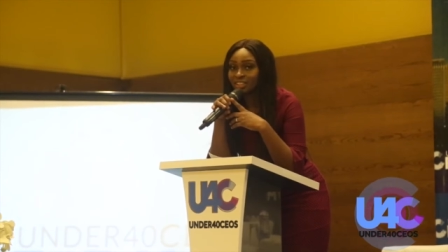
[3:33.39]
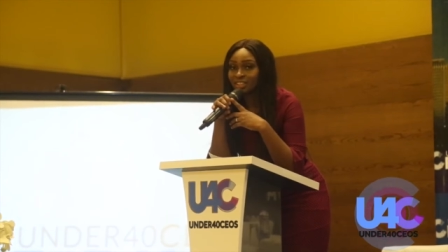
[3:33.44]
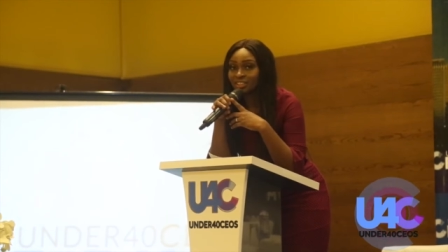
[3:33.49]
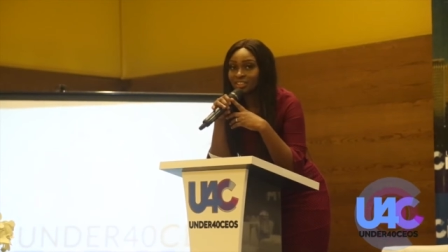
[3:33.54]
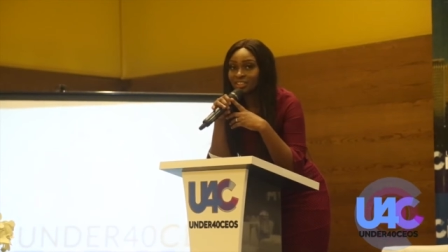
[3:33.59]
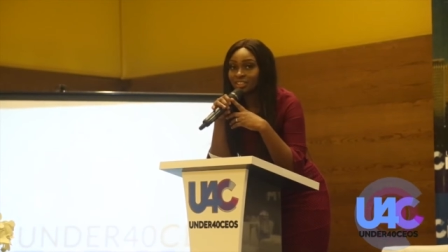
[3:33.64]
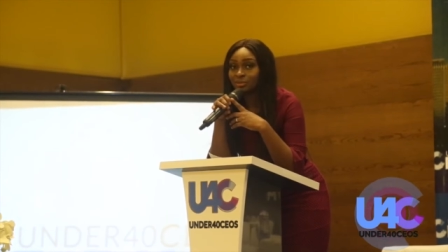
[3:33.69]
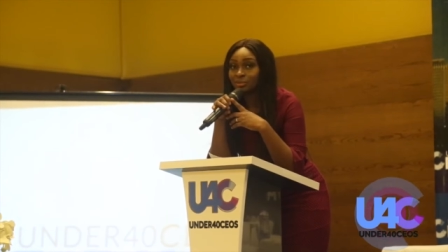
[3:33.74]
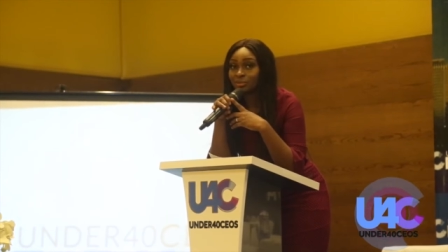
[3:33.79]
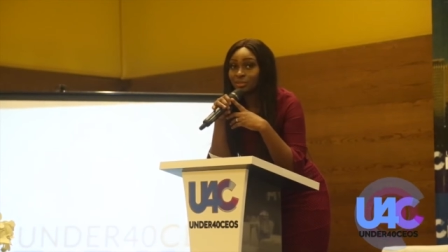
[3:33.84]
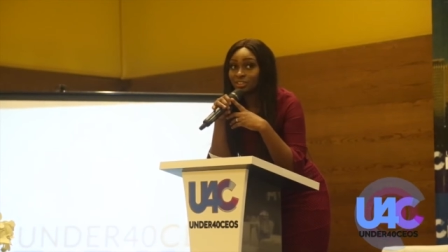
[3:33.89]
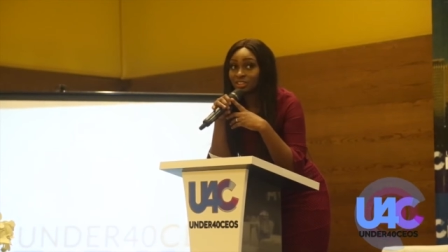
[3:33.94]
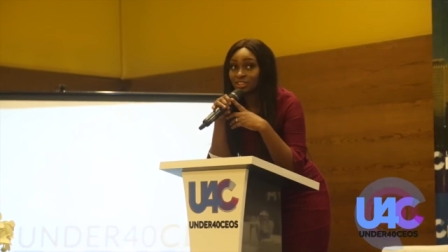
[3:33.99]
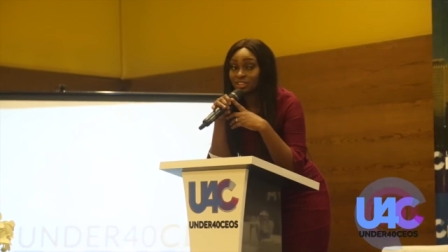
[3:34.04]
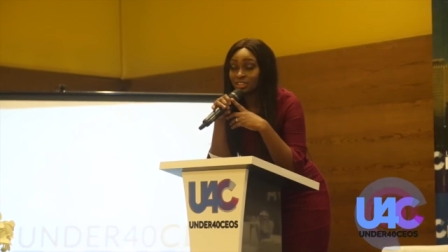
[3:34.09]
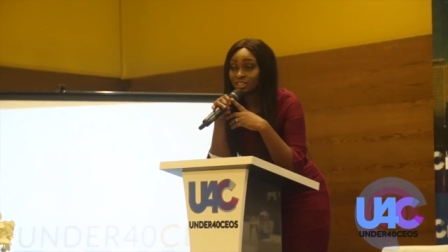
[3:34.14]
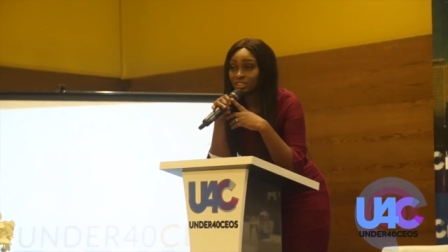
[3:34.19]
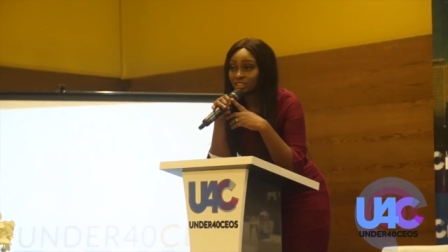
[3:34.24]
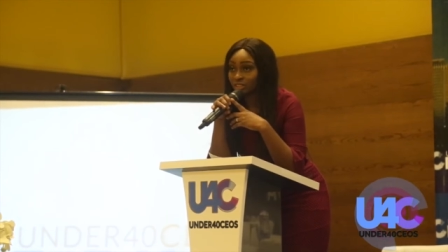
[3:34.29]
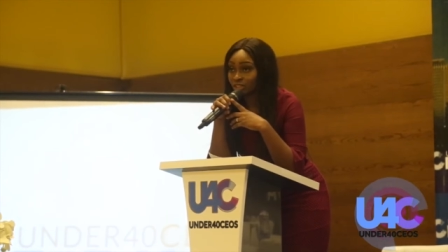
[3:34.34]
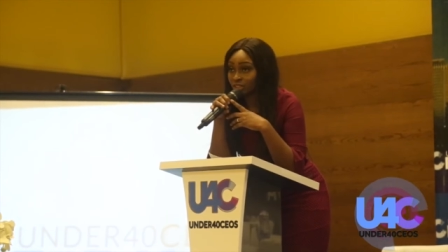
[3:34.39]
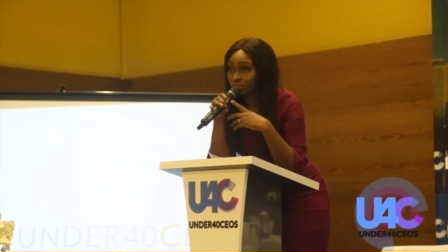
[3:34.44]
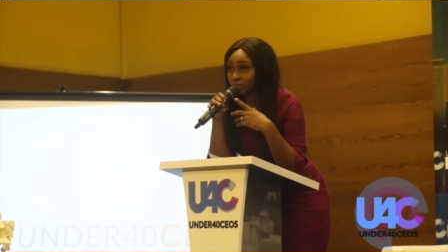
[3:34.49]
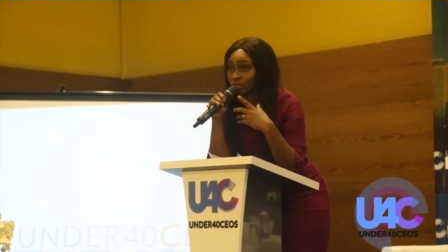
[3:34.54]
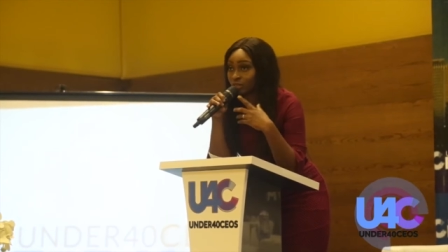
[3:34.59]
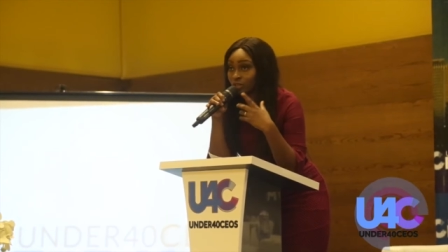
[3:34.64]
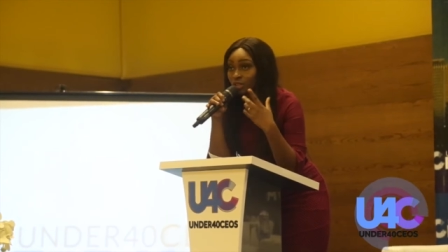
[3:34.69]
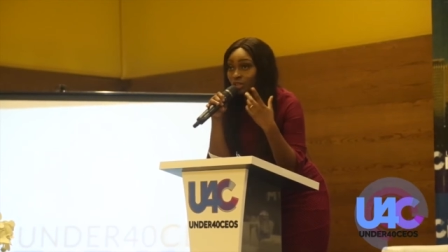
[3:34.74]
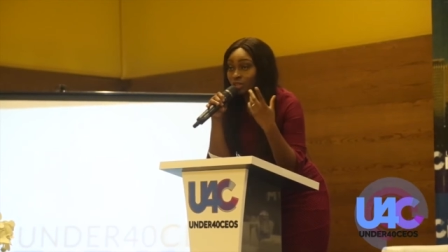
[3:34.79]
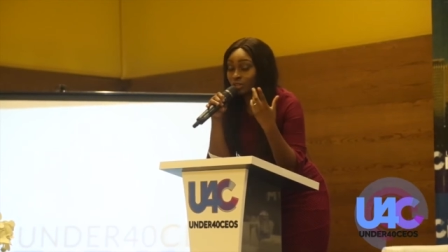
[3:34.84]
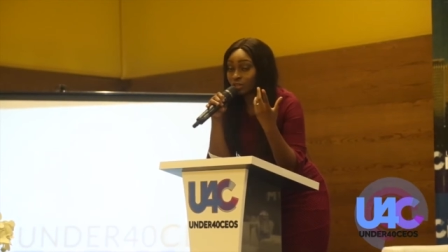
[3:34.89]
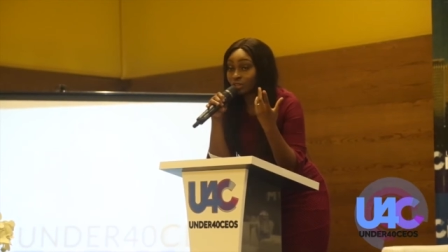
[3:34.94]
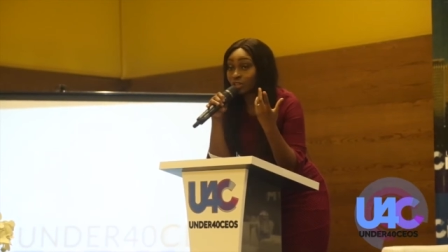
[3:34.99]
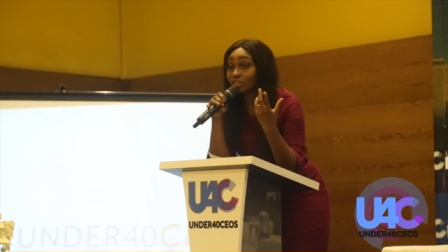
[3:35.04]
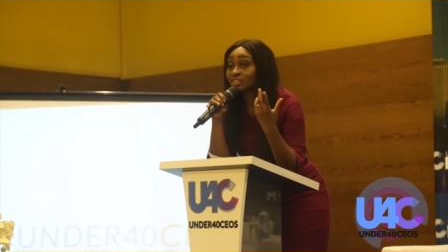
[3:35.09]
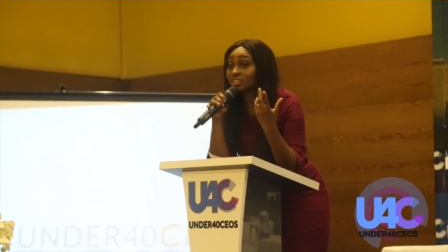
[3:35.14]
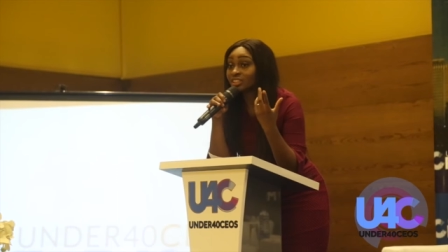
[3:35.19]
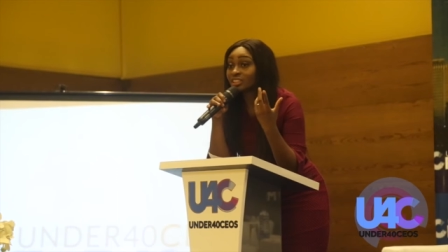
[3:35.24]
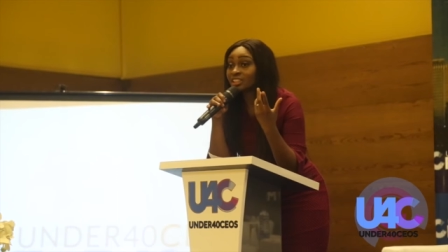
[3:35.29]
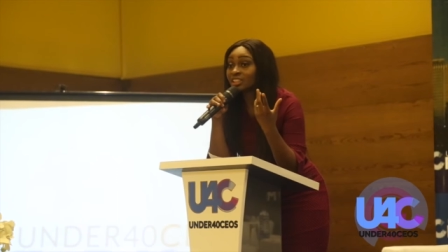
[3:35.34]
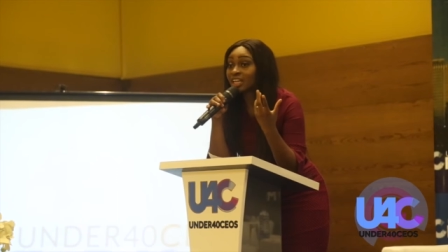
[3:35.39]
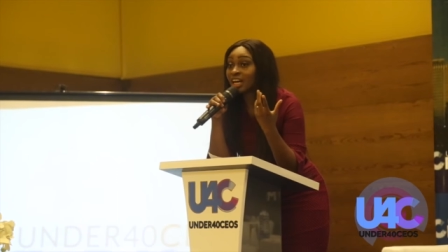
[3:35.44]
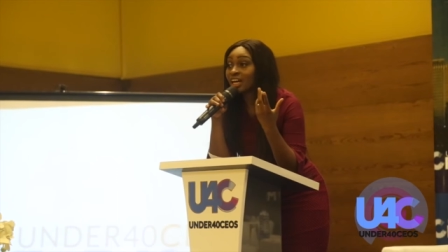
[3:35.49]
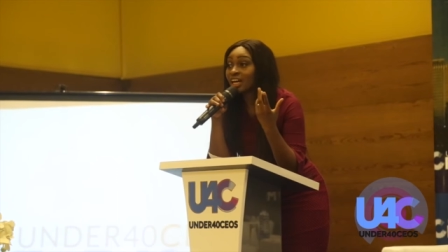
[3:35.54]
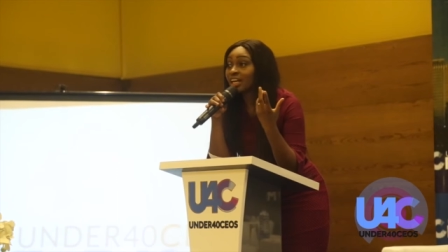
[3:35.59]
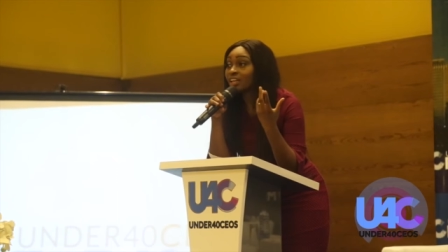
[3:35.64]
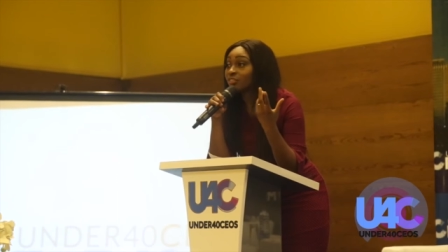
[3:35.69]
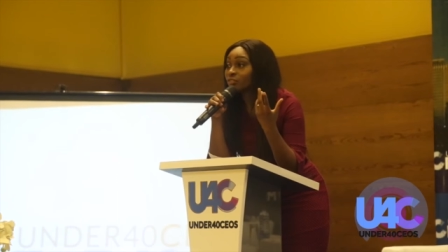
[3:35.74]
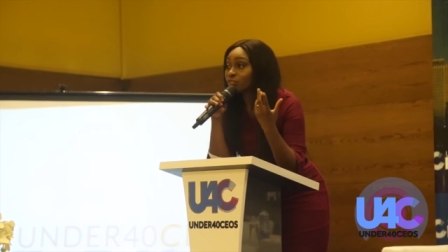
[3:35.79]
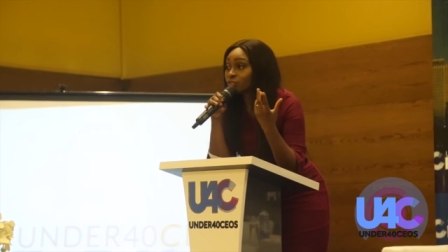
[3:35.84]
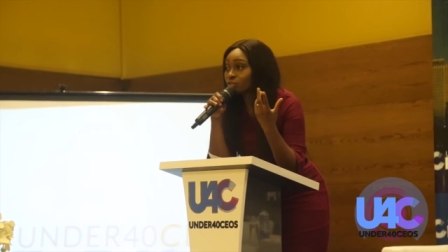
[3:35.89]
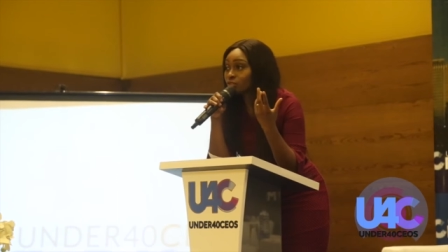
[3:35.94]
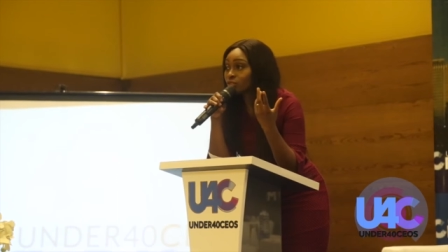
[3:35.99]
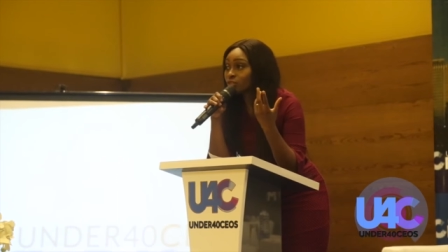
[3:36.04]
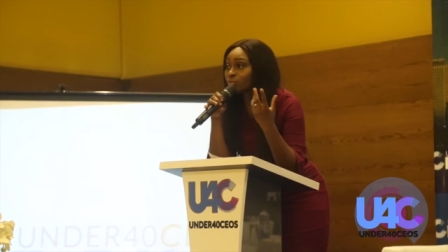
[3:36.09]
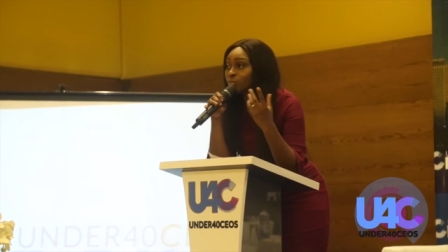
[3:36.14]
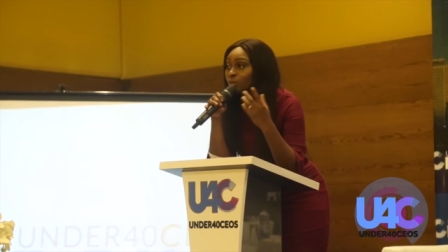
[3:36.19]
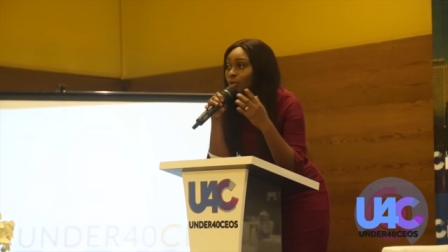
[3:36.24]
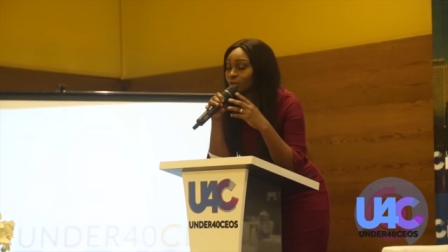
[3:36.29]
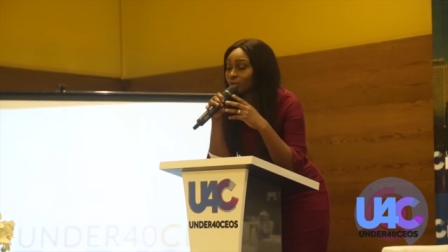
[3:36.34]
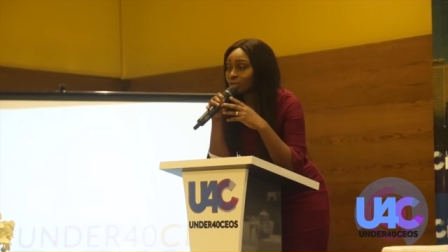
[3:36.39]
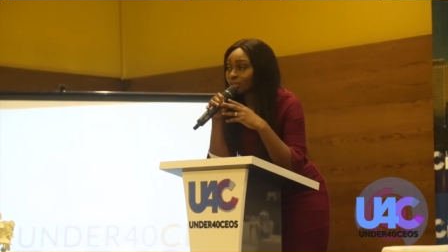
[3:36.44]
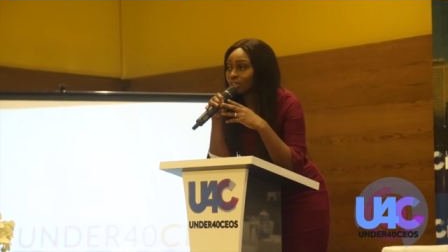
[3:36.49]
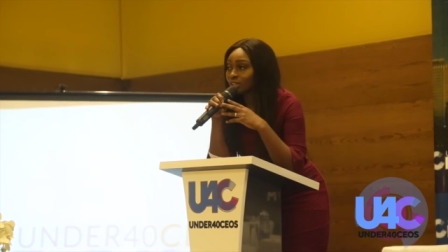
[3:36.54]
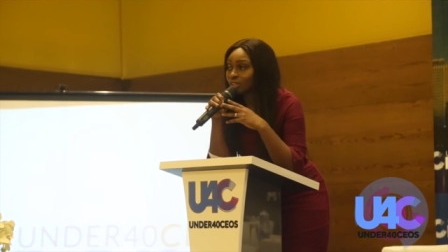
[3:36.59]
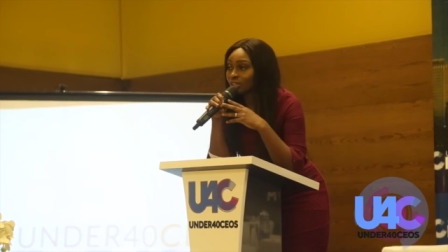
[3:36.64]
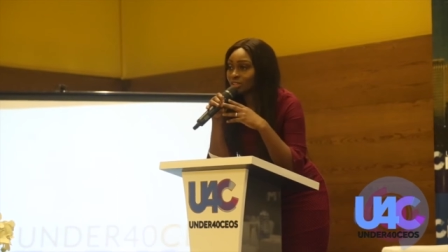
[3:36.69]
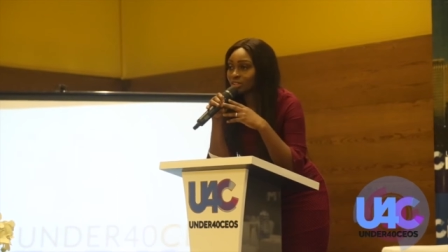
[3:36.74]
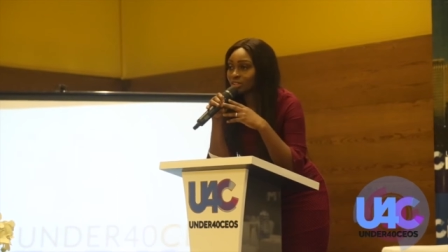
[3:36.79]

she was going to start a food blog.